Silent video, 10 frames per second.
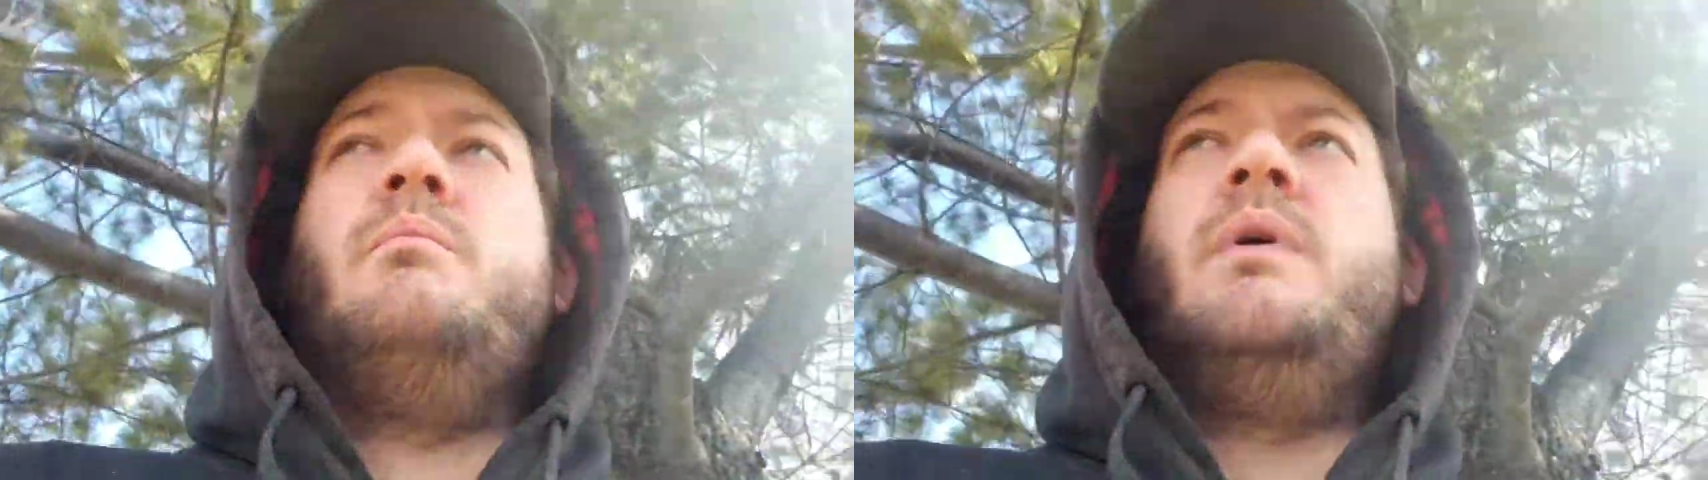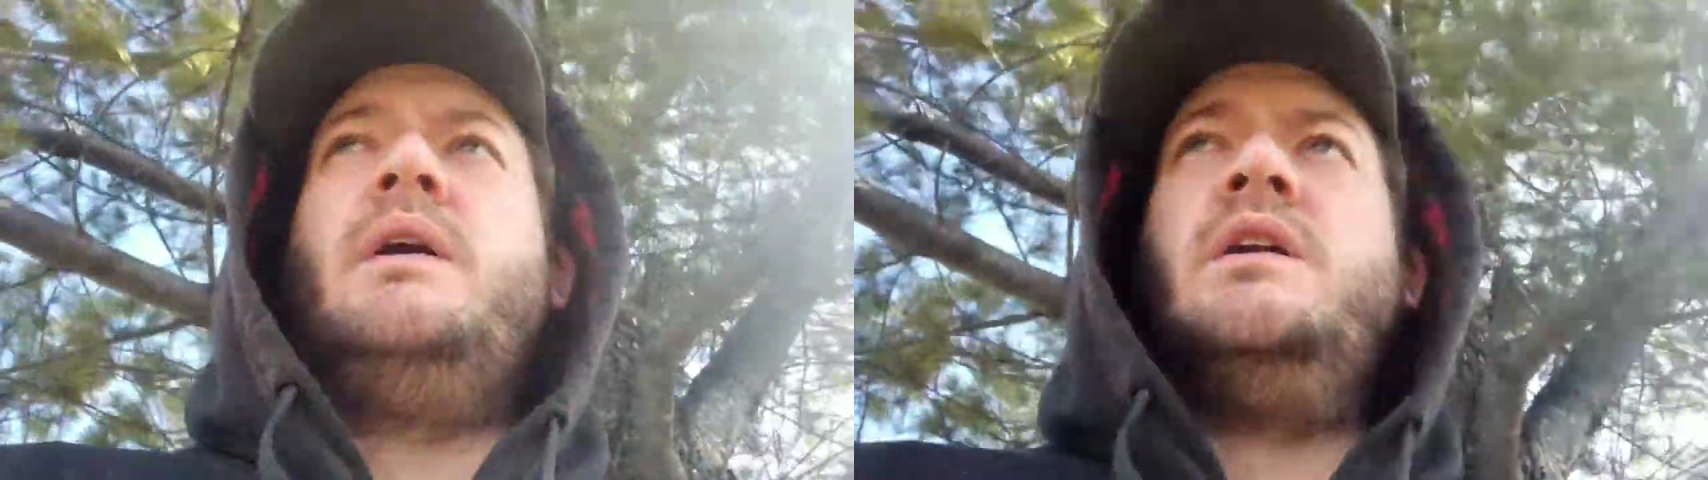
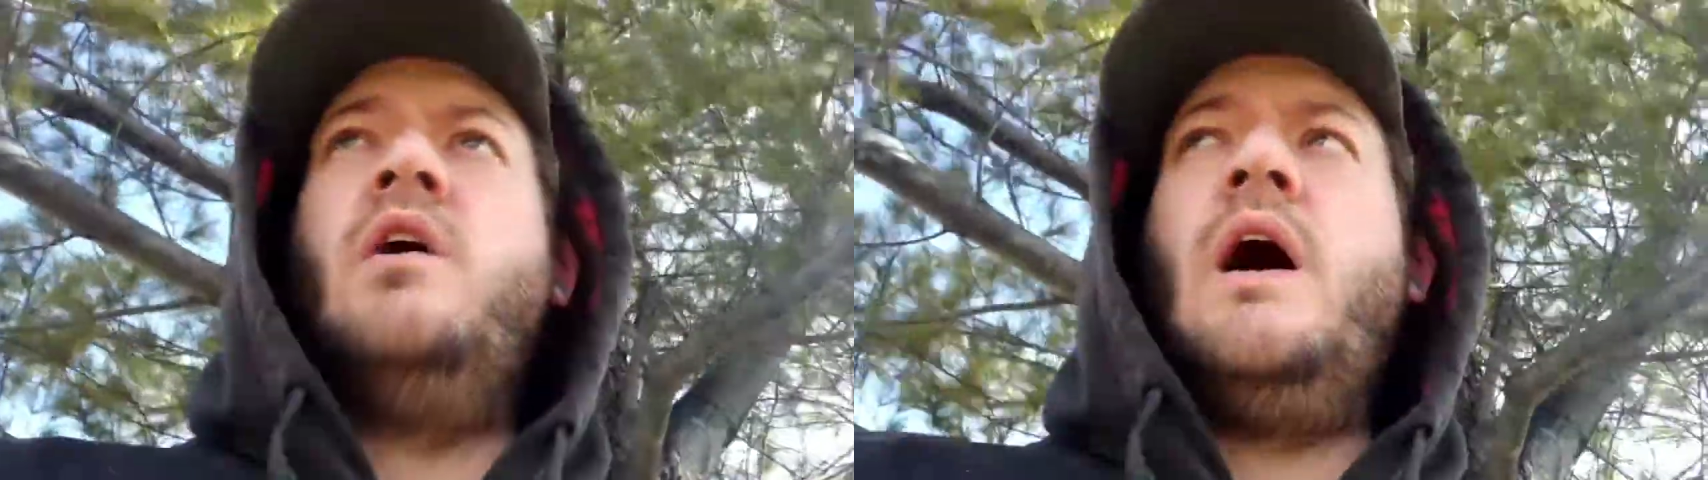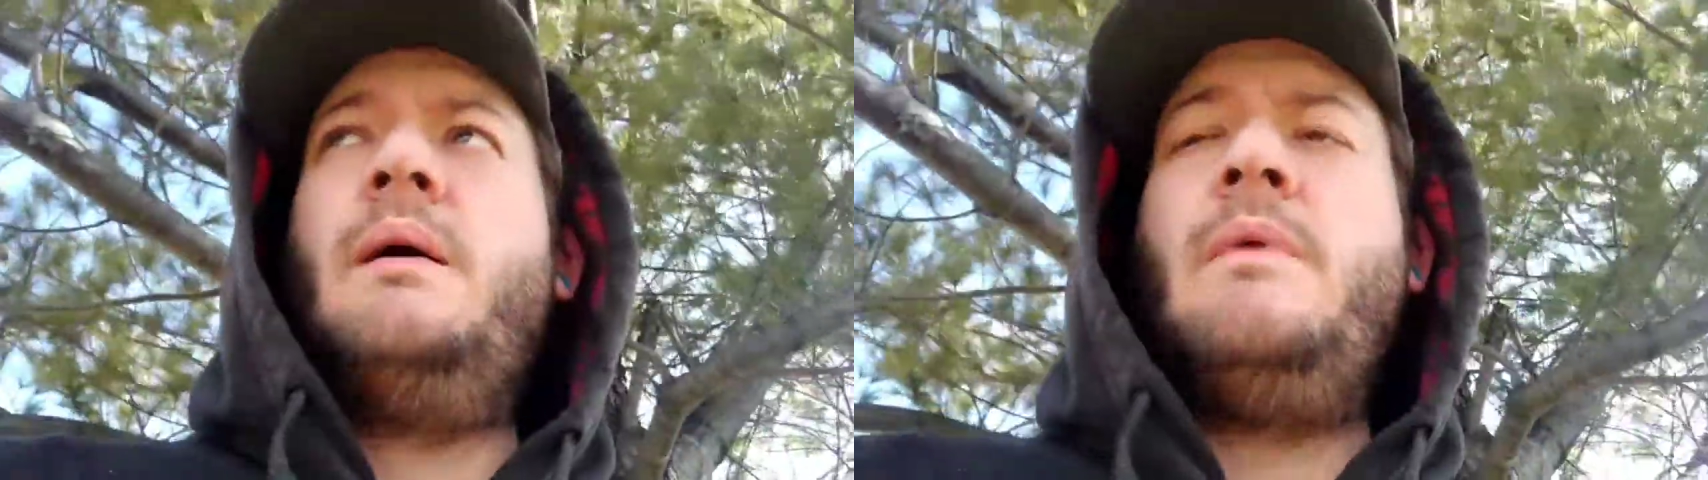But,
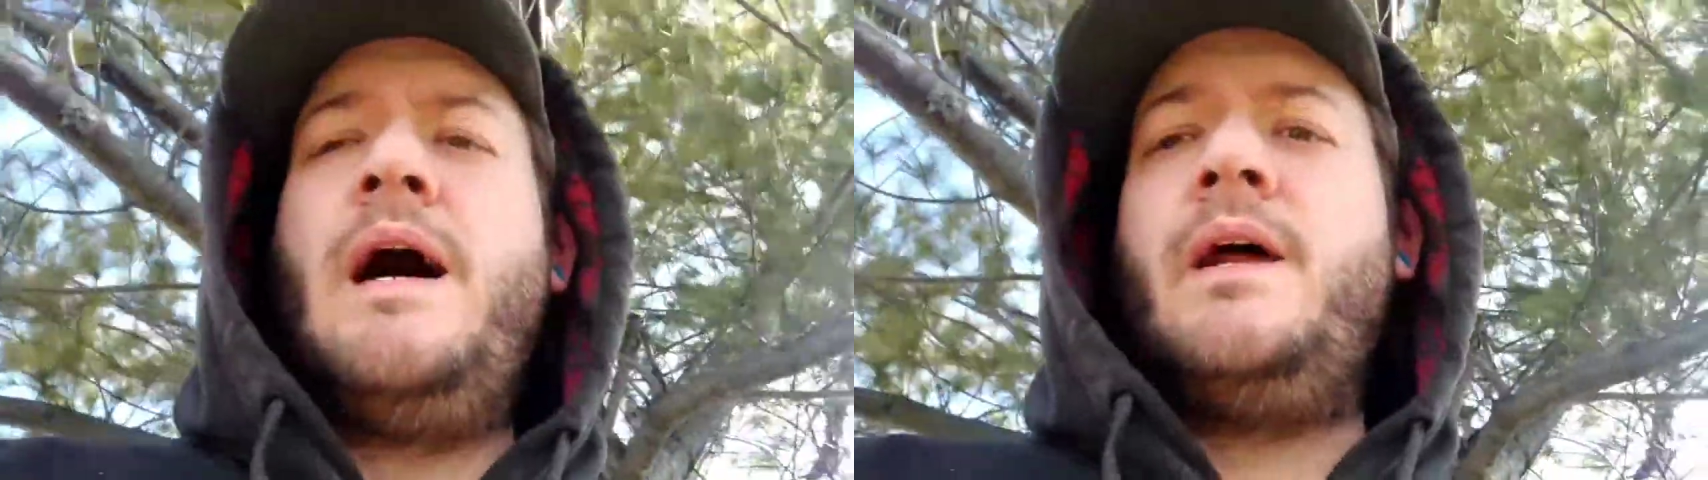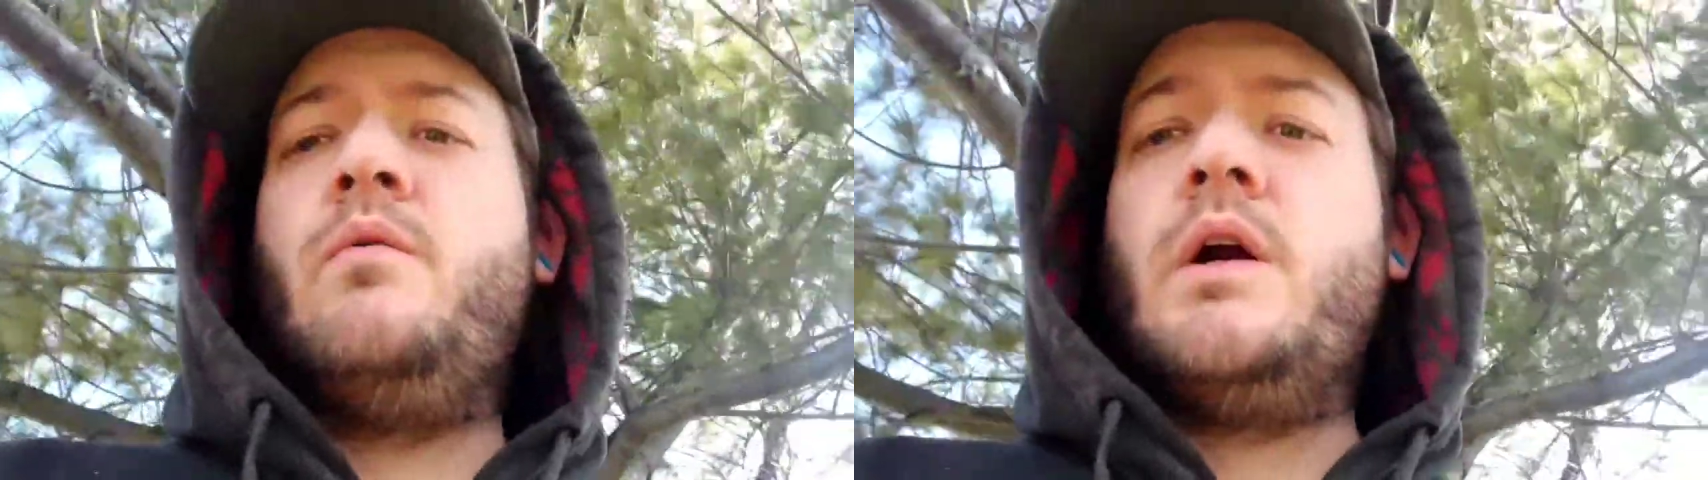I'm not at